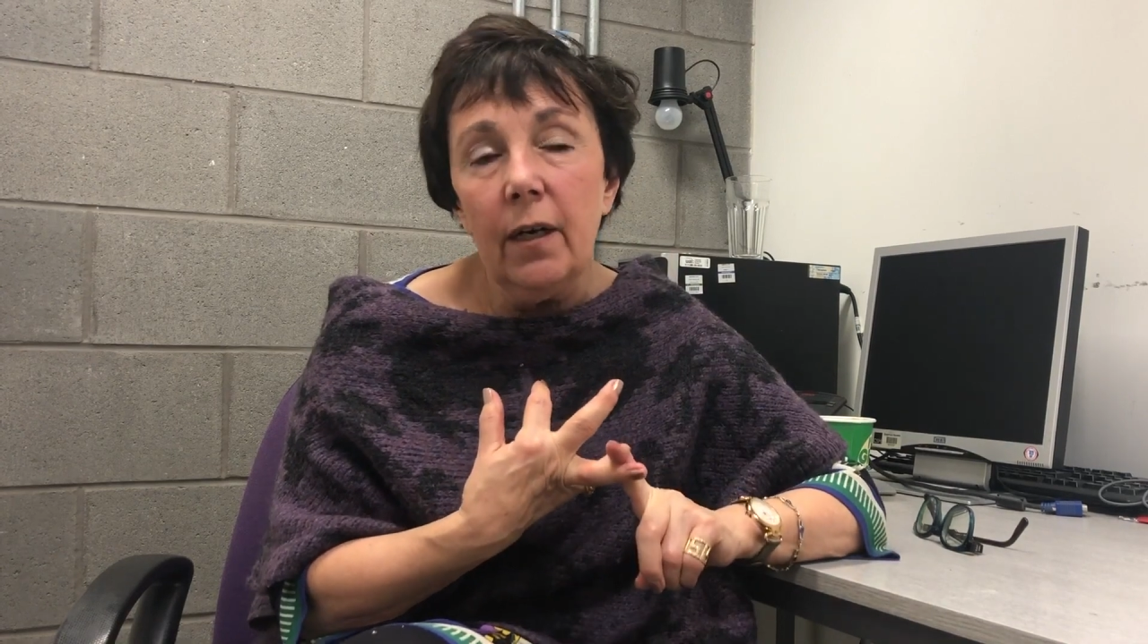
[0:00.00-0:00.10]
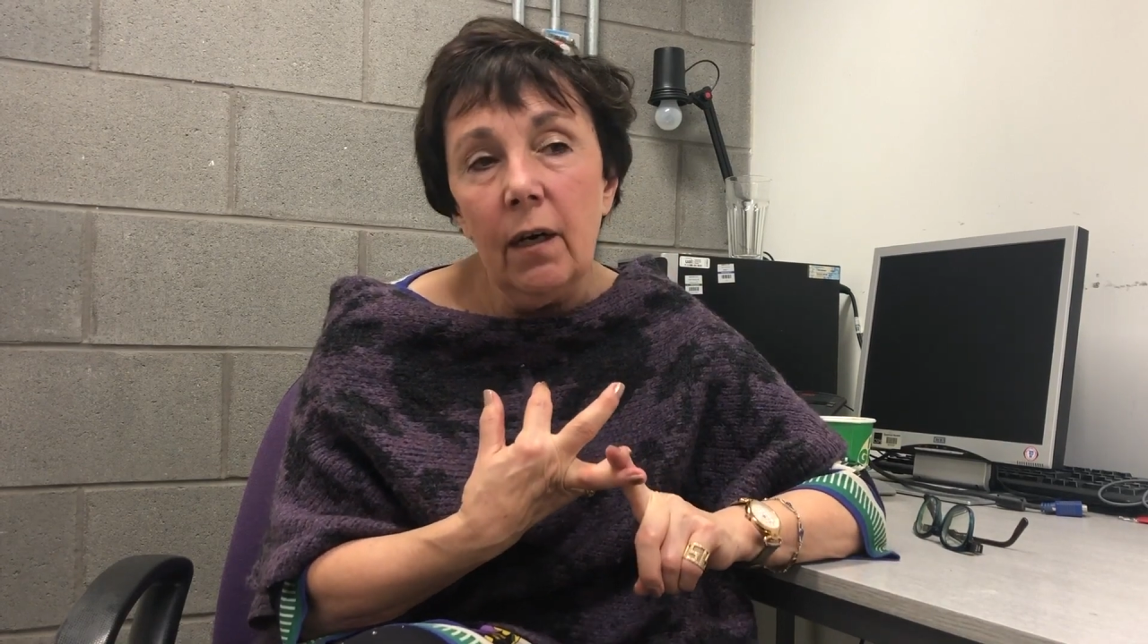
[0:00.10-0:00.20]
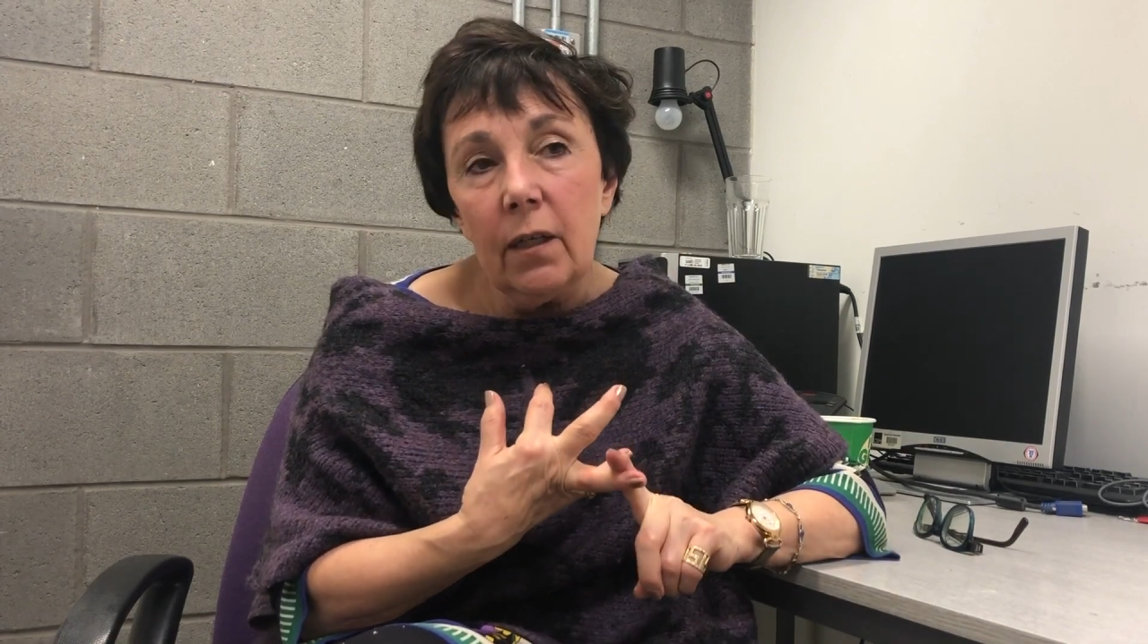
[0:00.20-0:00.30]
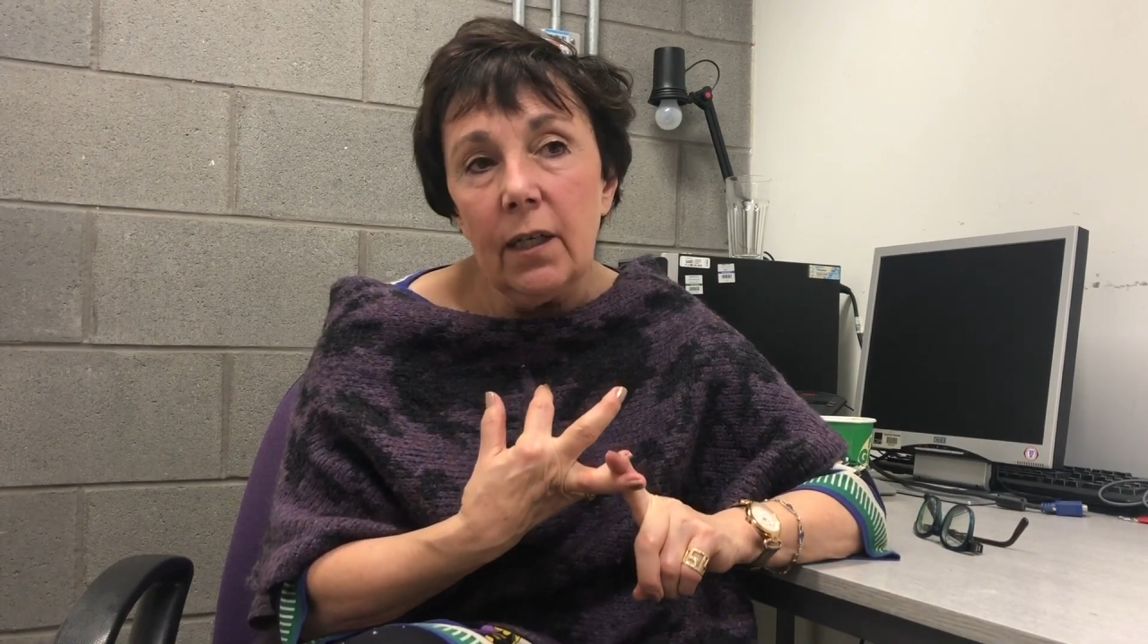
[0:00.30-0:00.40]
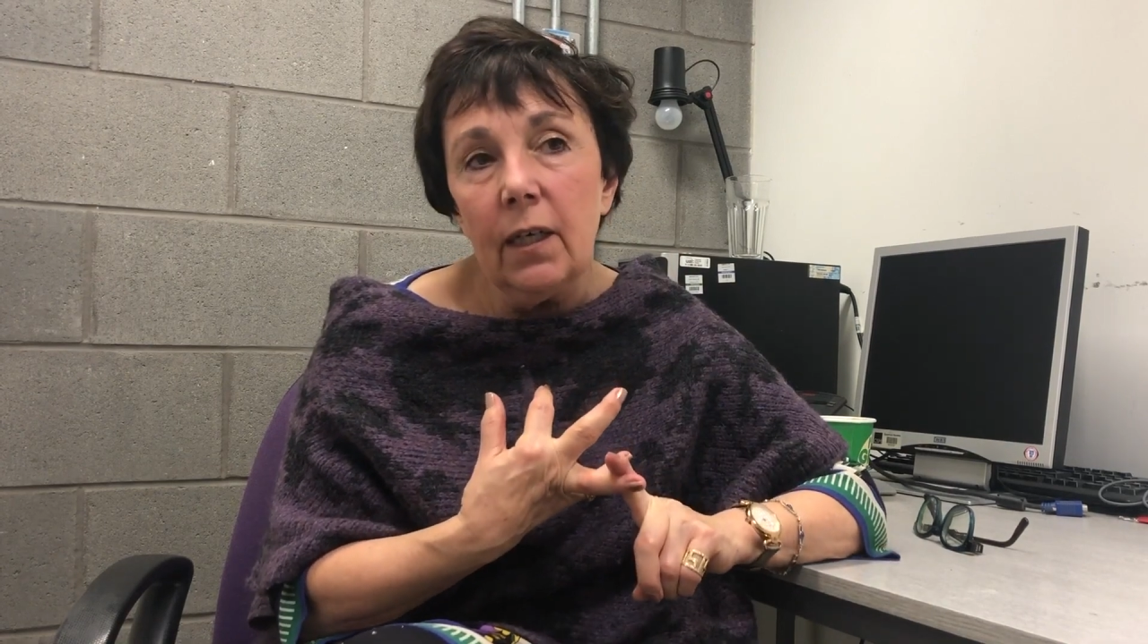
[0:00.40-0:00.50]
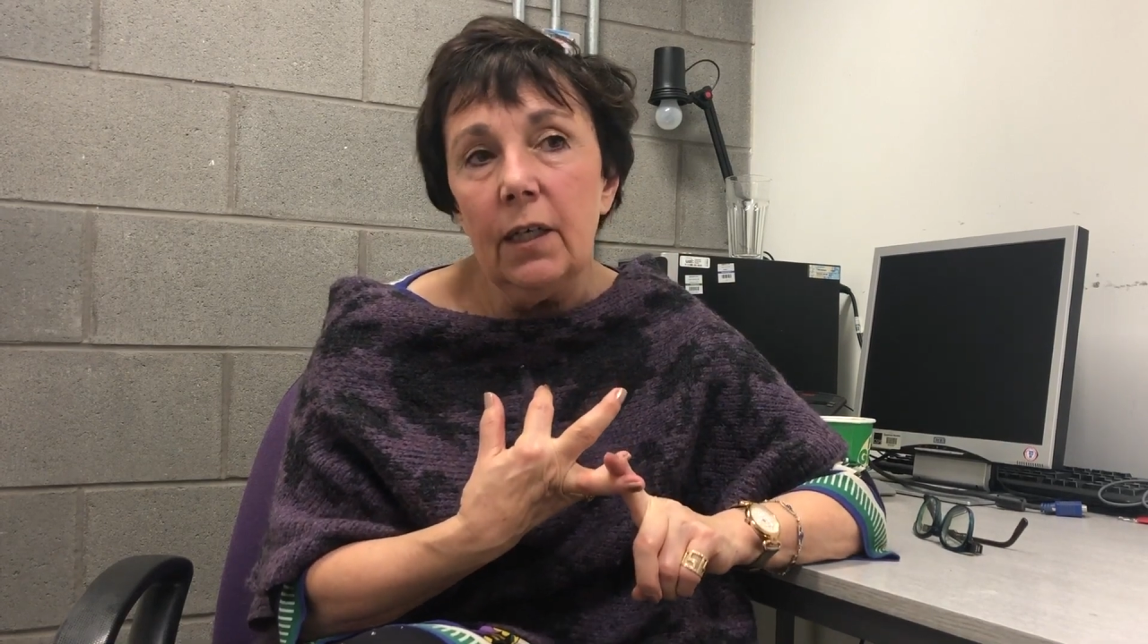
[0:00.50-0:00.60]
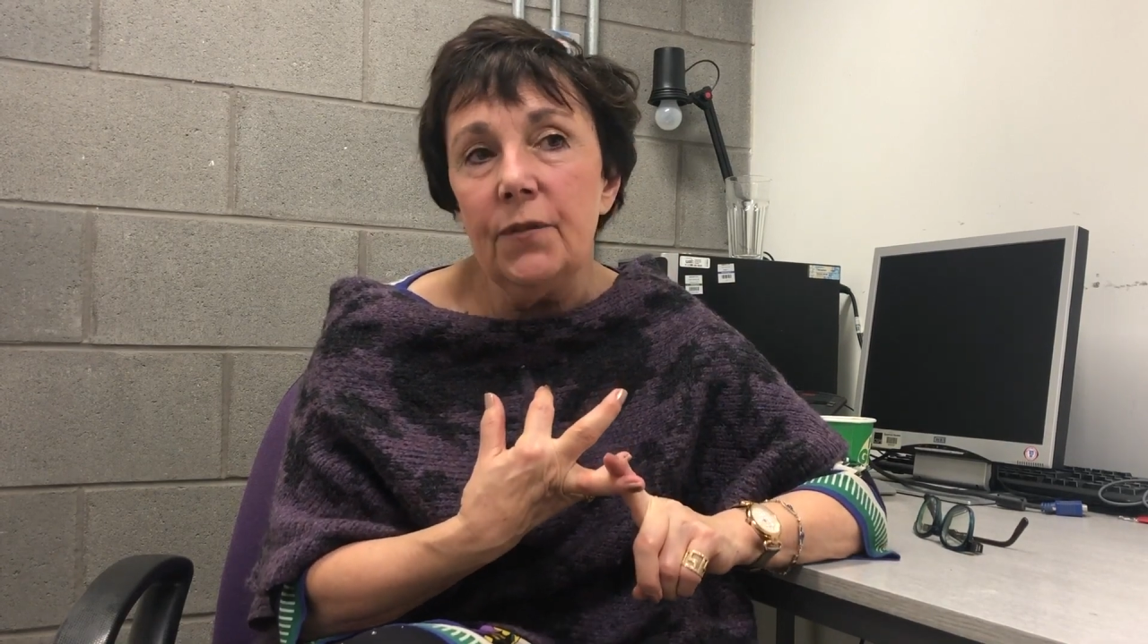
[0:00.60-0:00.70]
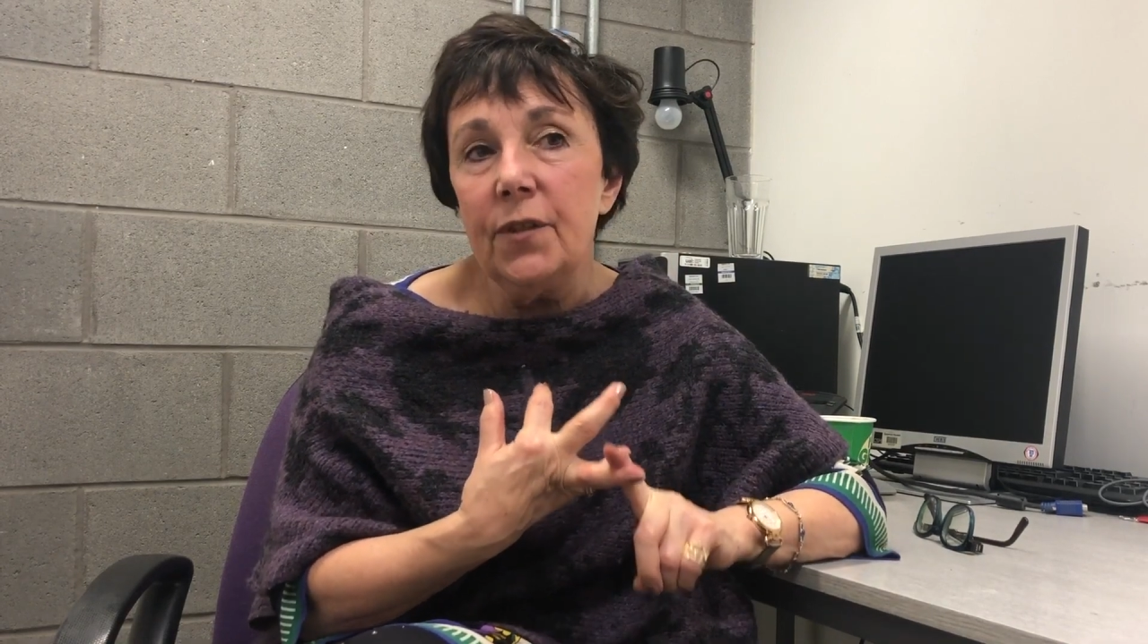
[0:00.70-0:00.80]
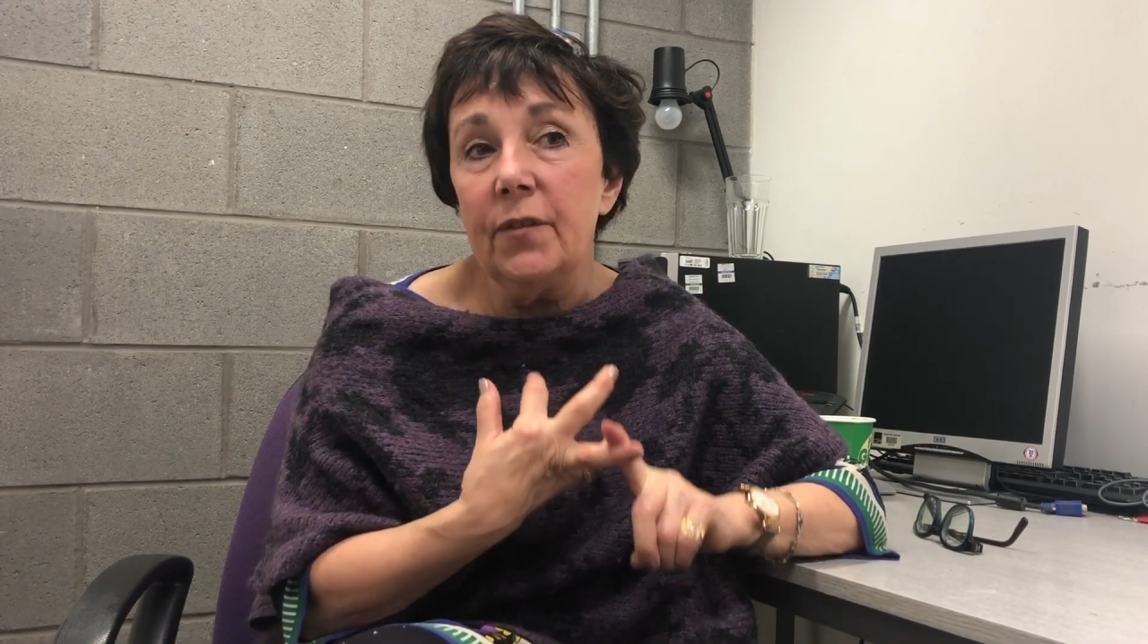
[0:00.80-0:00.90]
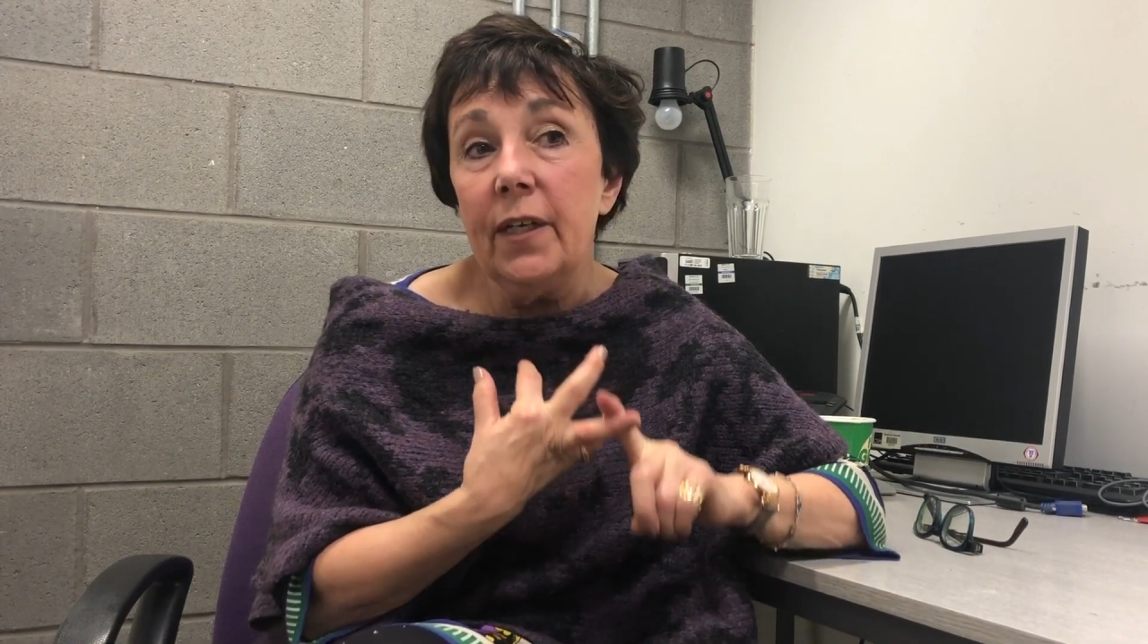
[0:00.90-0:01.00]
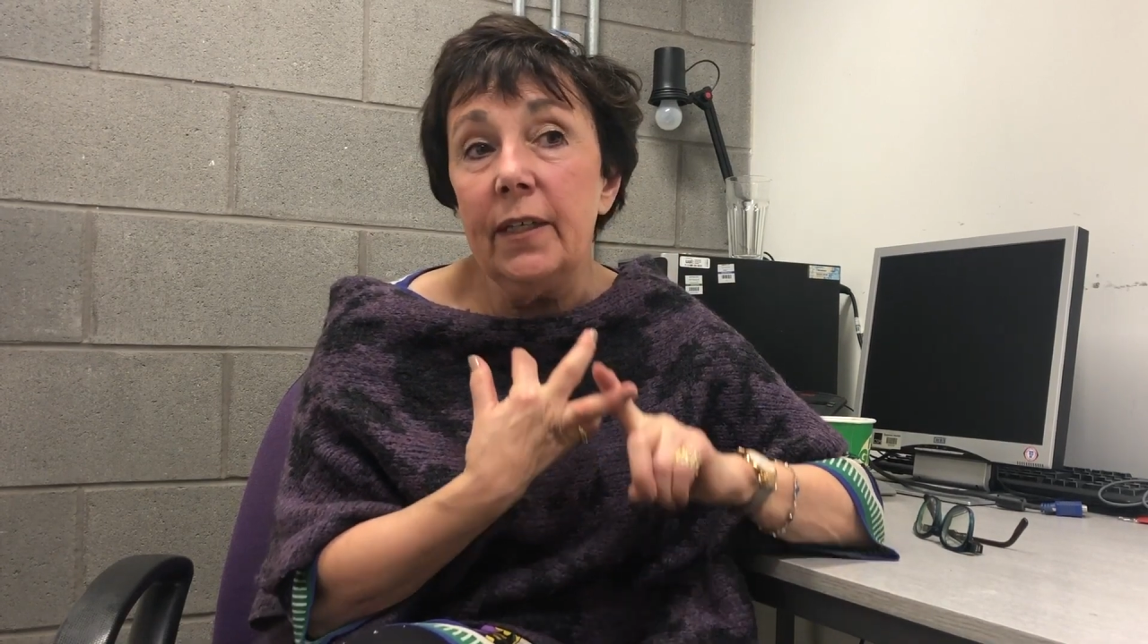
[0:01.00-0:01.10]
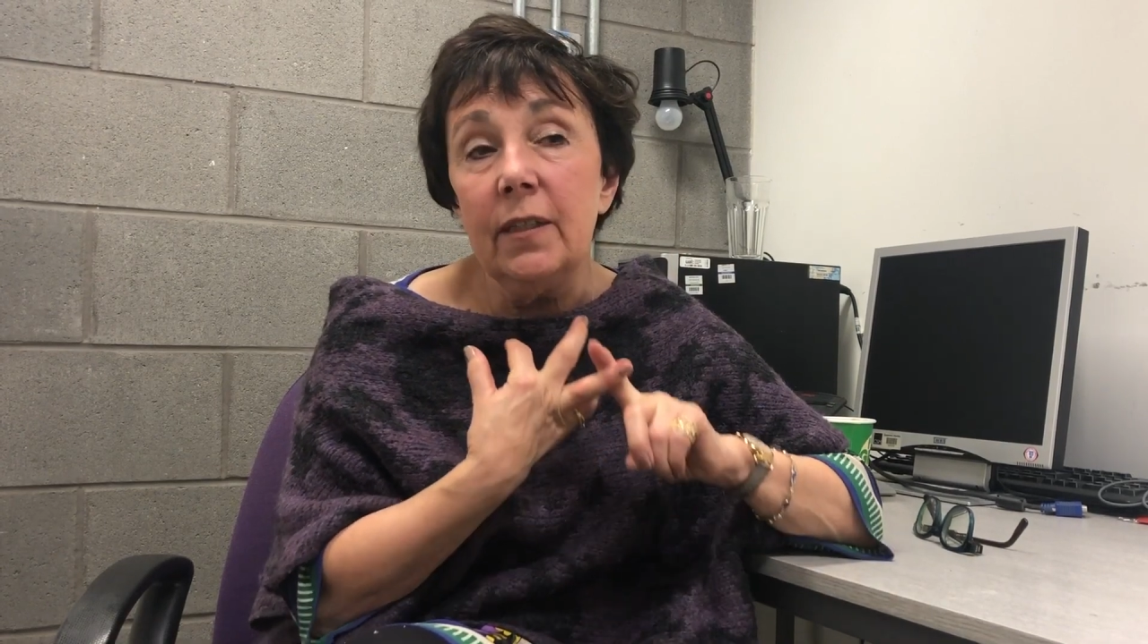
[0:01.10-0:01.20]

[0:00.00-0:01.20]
archives and their